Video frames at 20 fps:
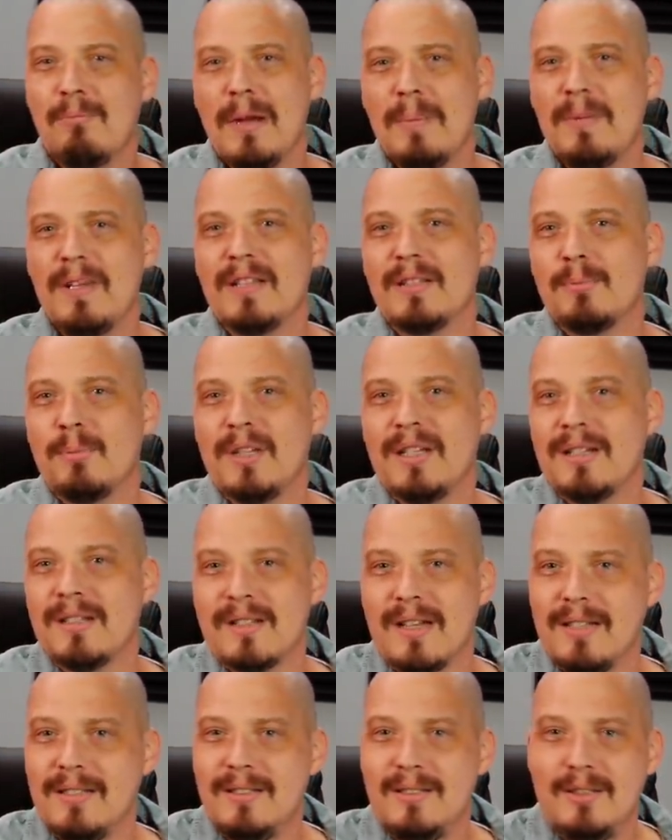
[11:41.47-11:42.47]
maybe it's
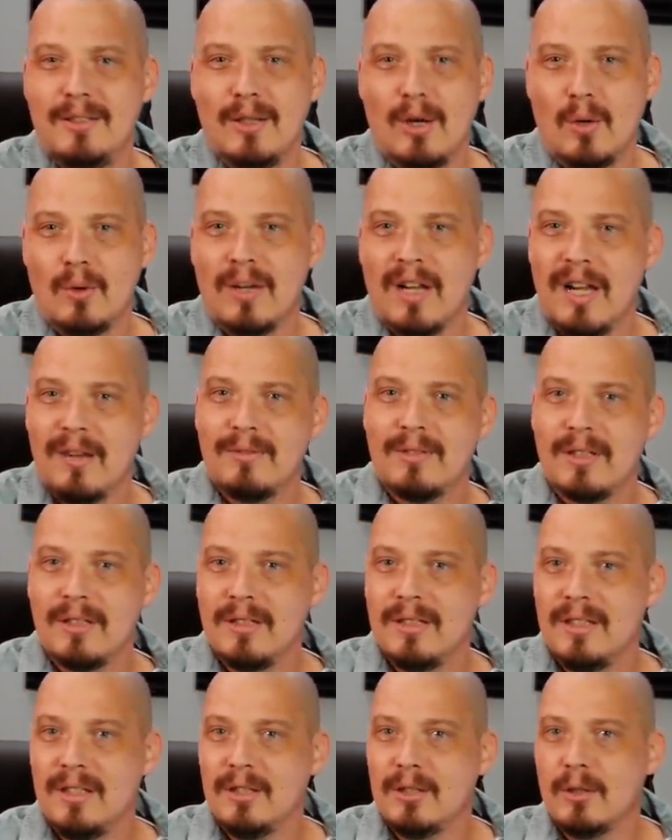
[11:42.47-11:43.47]
because I don't have to
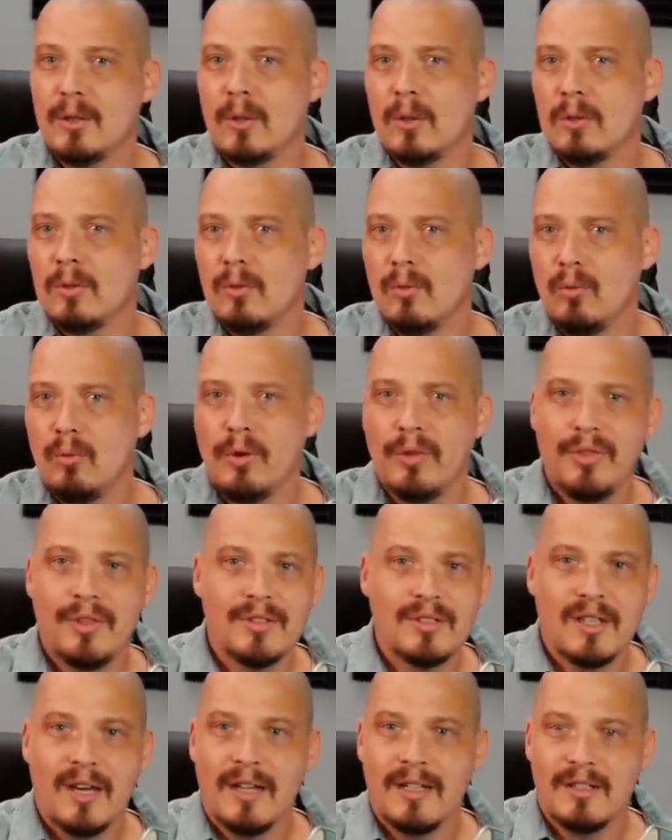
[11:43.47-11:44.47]
deal with
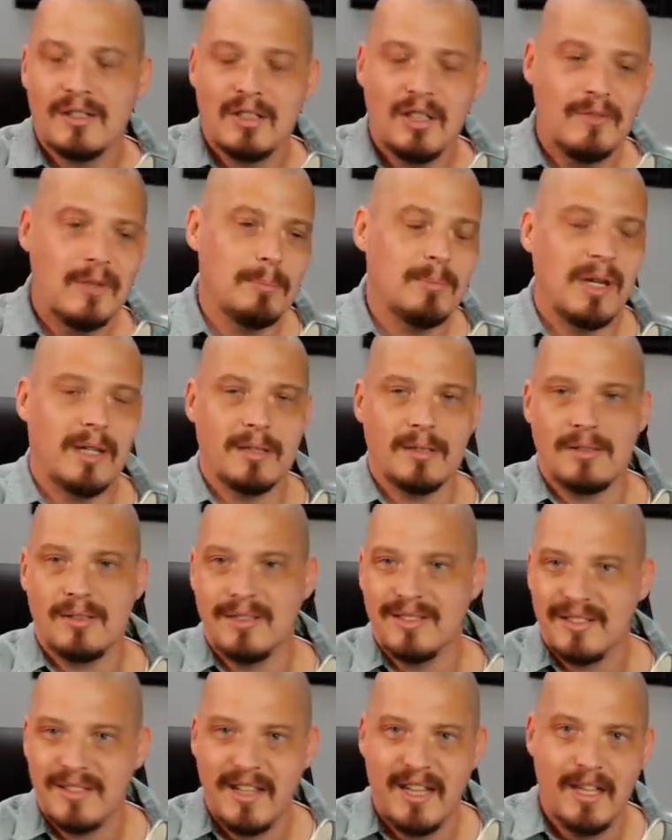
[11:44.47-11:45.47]
this kind of stuff. I'm not a
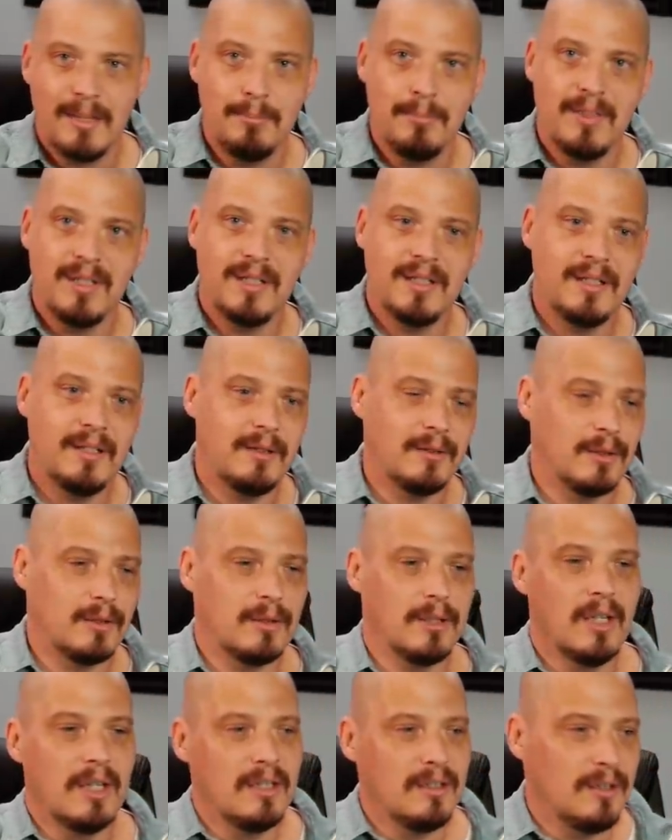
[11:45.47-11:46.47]
sysadmin
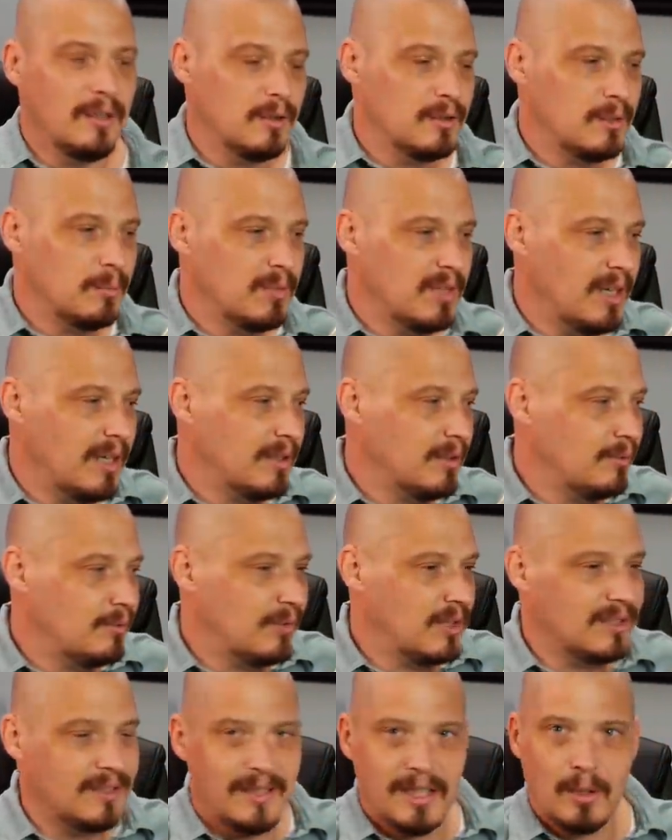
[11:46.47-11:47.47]
or, some kind
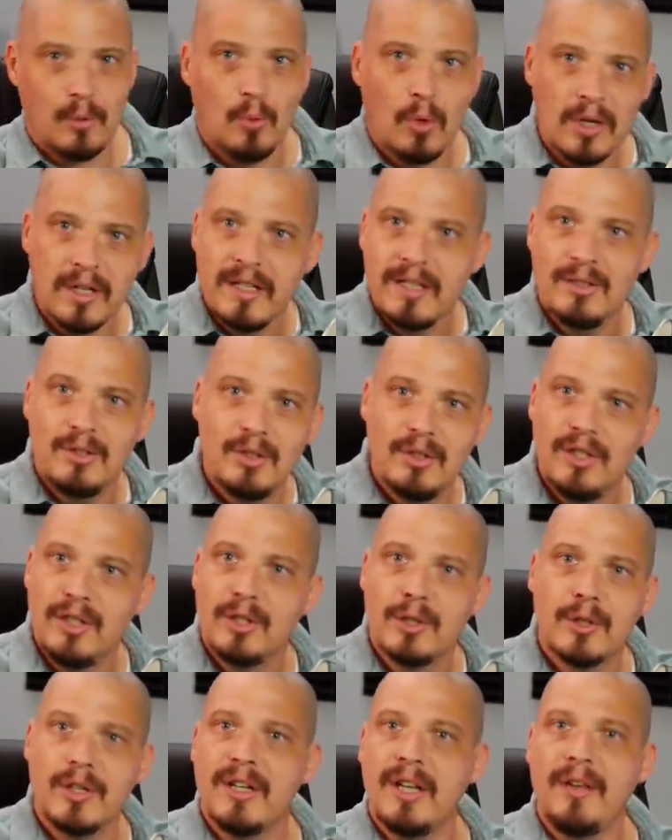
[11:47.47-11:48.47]
of a network
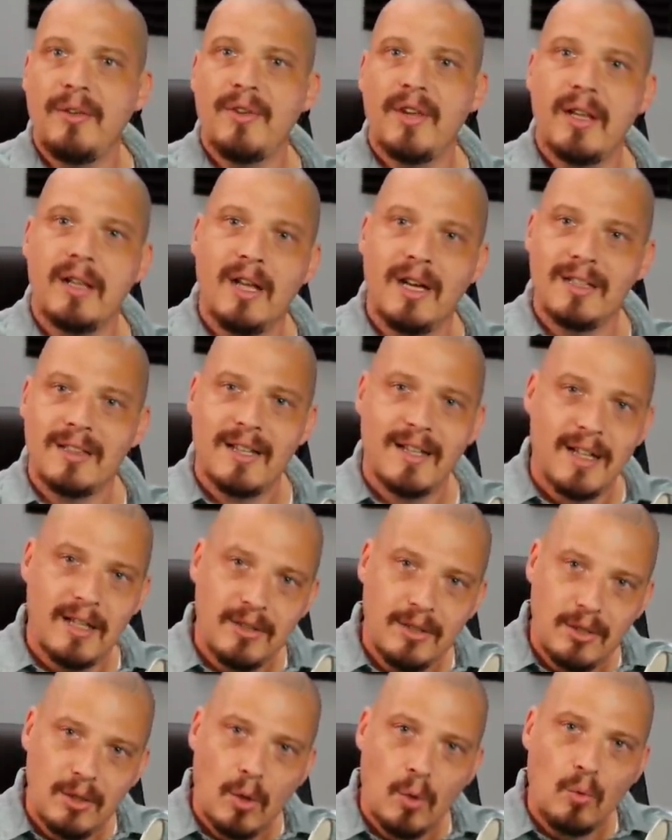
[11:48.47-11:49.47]
engineer or anything like that. I
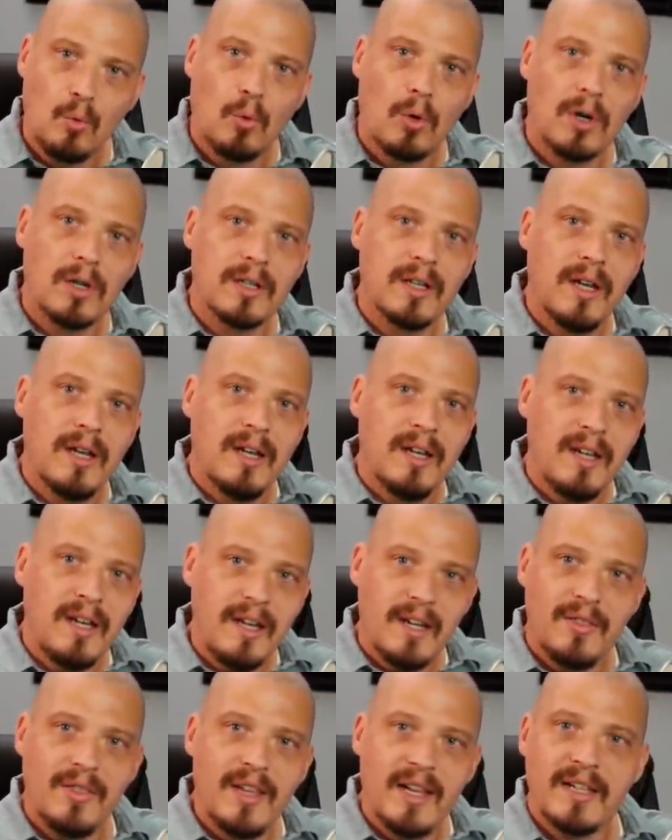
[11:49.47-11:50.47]
don't work
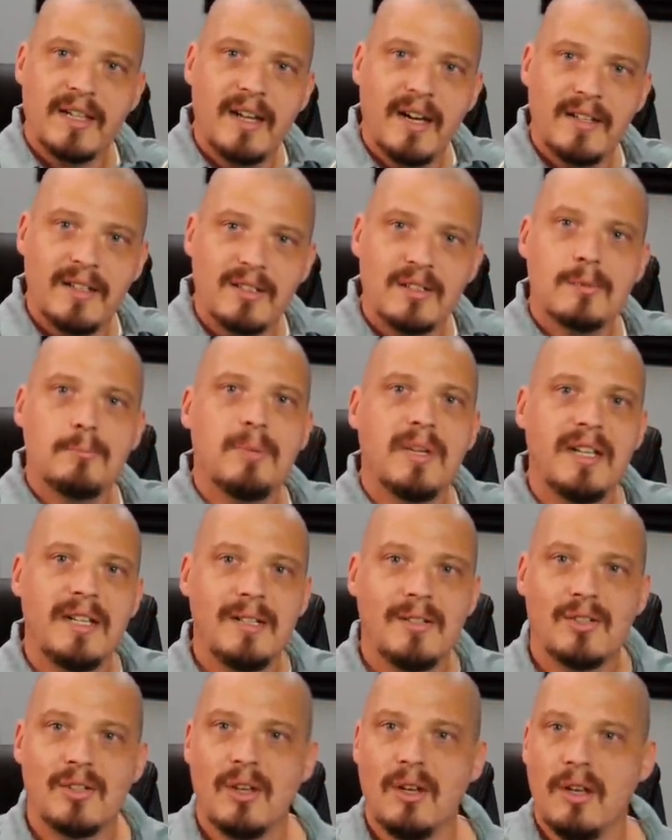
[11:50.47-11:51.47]
in that kind of
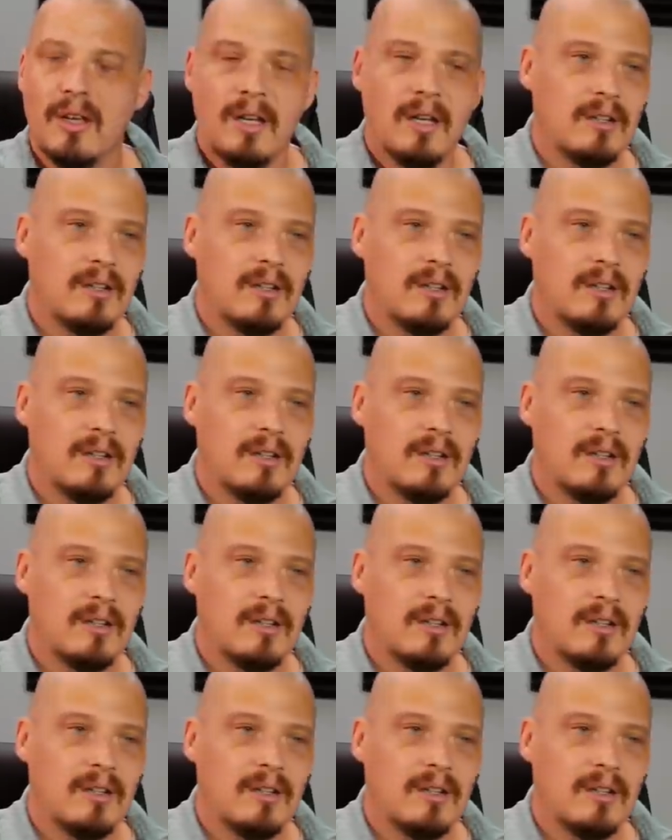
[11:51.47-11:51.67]
space.